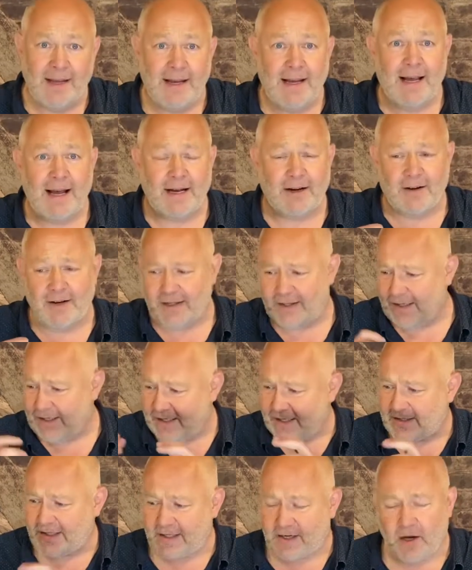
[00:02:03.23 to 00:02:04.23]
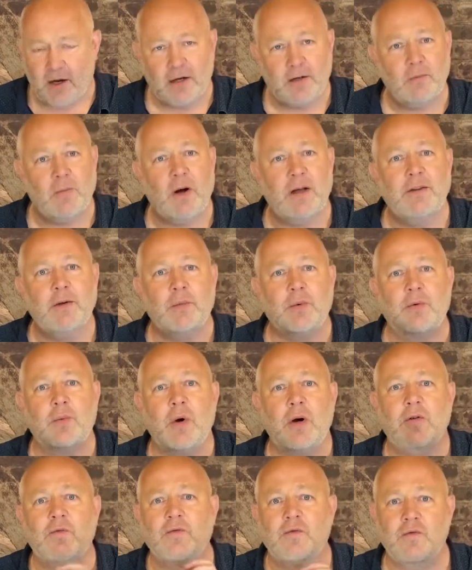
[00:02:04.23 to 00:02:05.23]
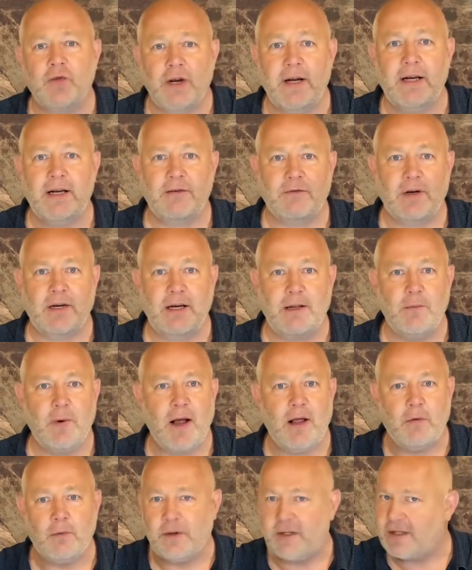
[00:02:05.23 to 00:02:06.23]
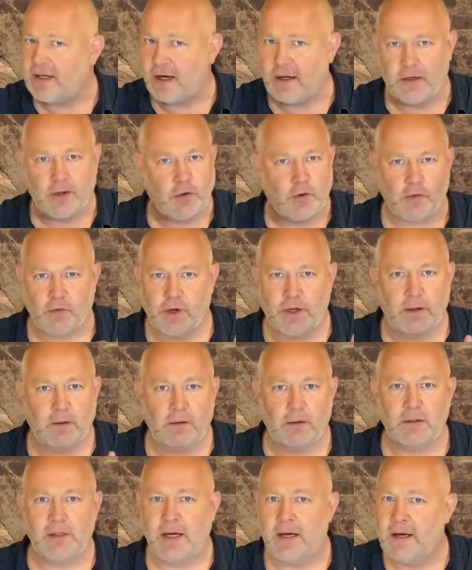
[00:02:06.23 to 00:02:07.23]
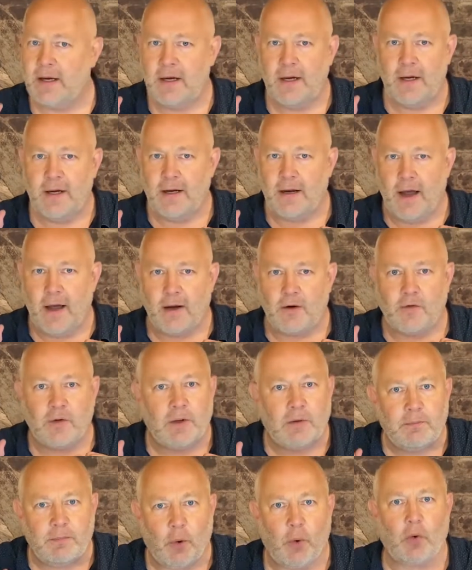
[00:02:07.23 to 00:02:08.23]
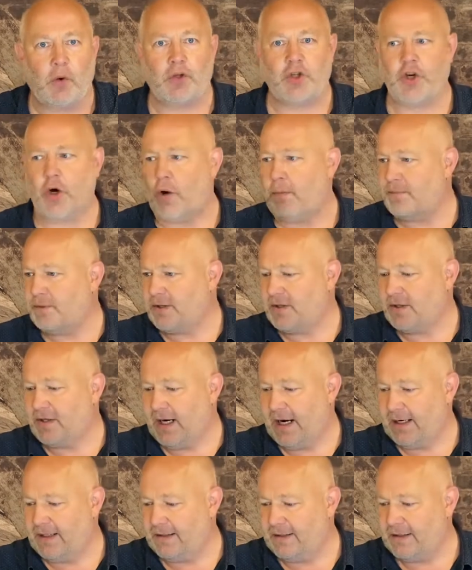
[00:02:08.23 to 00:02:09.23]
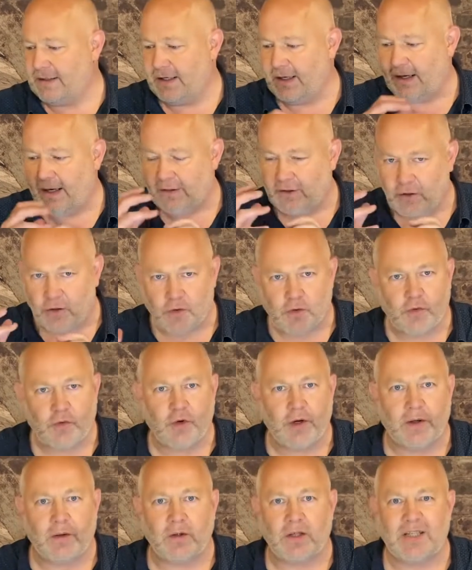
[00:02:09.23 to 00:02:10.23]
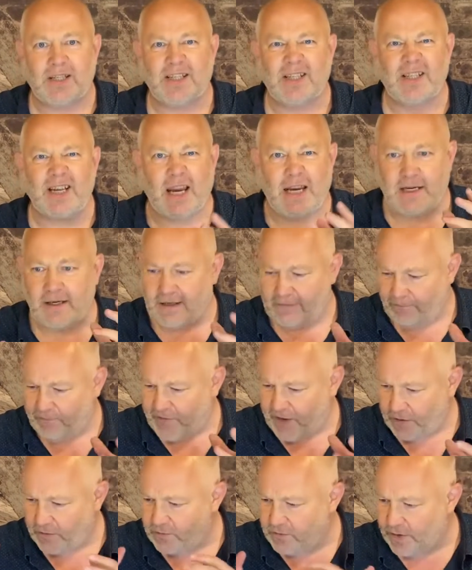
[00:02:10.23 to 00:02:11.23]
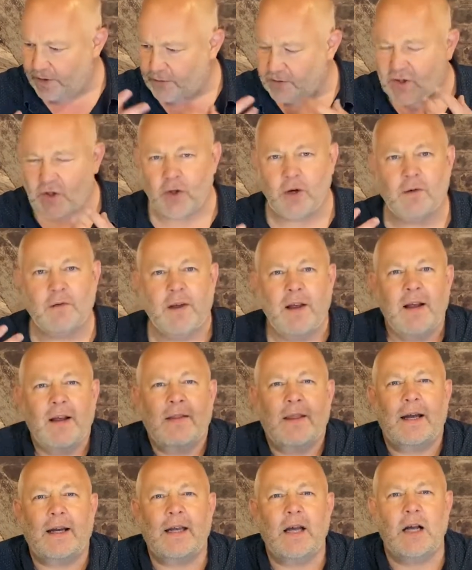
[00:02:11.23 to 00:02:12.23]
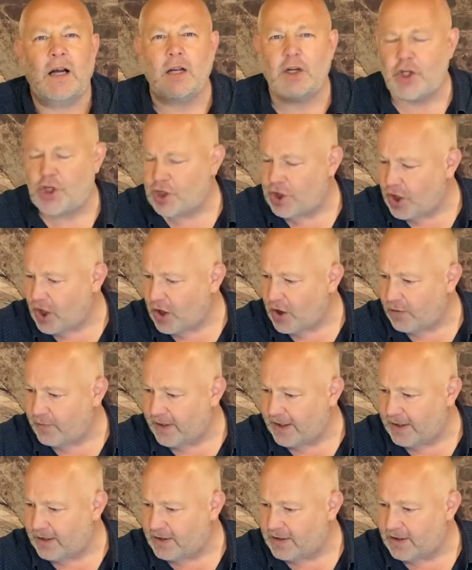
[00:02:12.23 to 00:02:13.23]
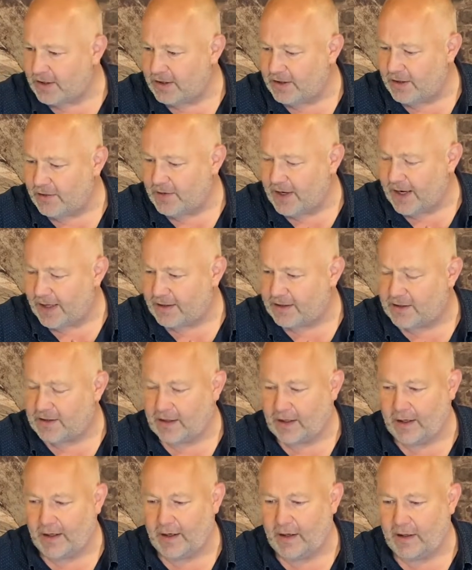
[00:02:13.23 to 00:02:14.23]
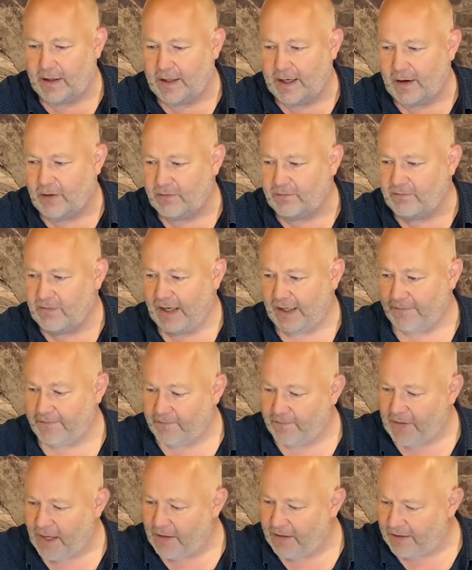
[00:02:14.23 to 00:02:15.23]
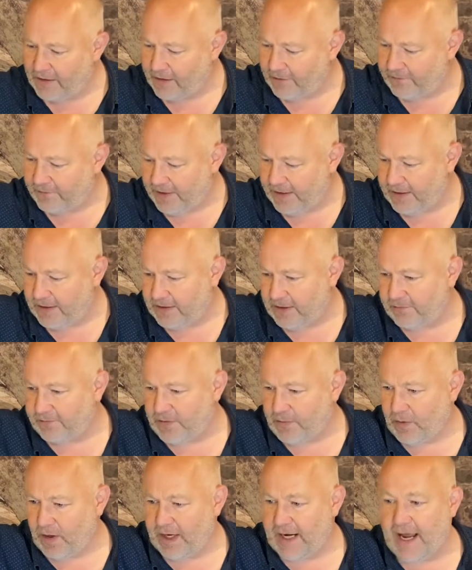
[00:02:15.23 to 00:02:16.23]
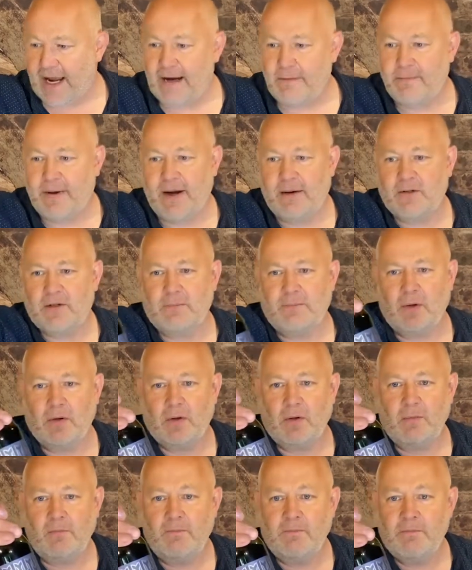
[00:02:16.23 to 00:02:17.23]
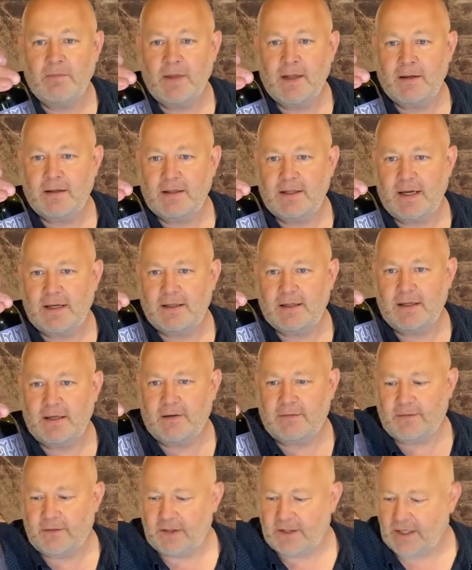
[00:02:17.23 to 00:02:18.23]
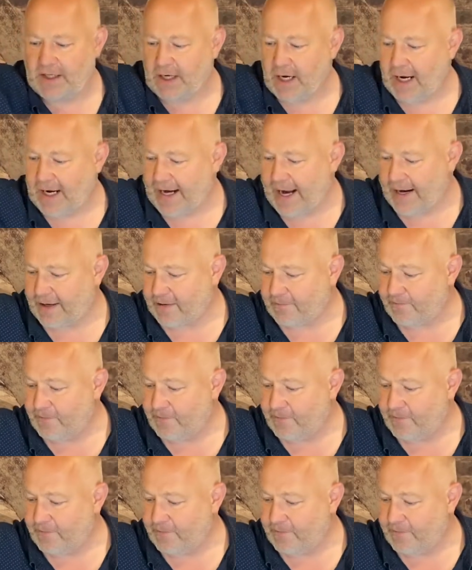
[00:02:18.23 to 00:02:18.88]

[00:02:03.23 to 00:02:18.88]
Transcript: And I think that's the kind of wine that would work really, really well with kind of grilled pork chops and a grilled steak, and a real sort of that kind of charriness that you get on meat. Lovely, lovely wine. £8 a bottle. Taste the Difference, Gaillac.